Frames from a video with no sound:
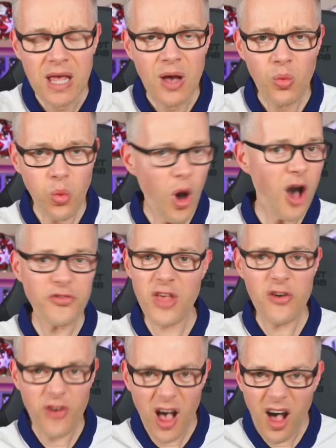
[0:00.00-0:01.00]
What the
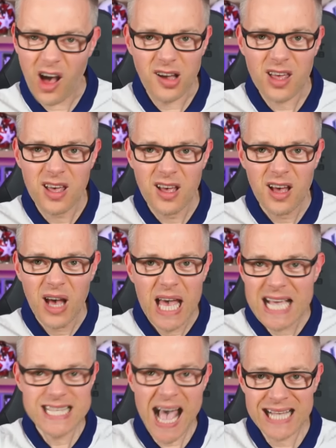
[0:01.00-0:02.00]
fuck
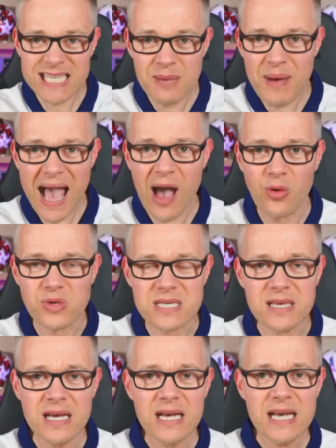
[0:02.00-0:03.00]
is that about?
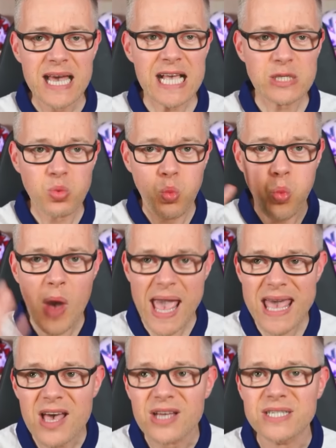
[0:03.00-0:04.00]
It's
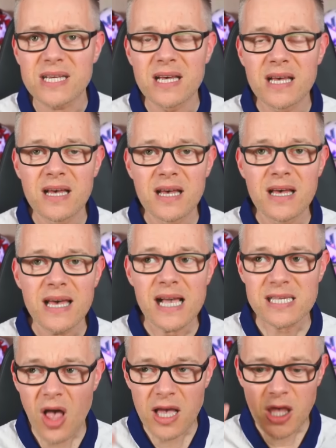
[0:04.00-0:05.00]
weird.
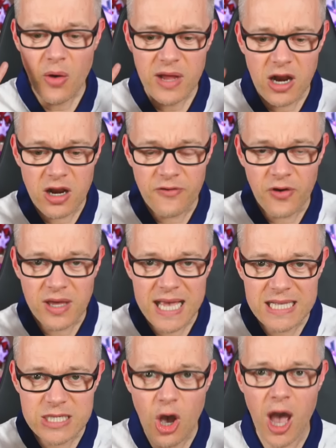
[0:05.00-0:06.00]
It's like going on a fucking
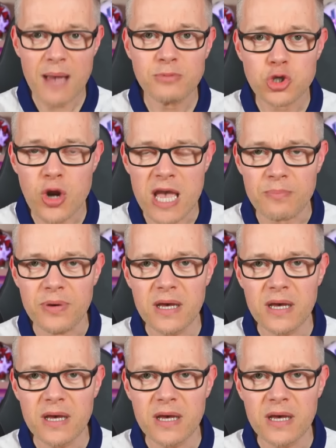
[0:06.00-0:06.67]
time trip.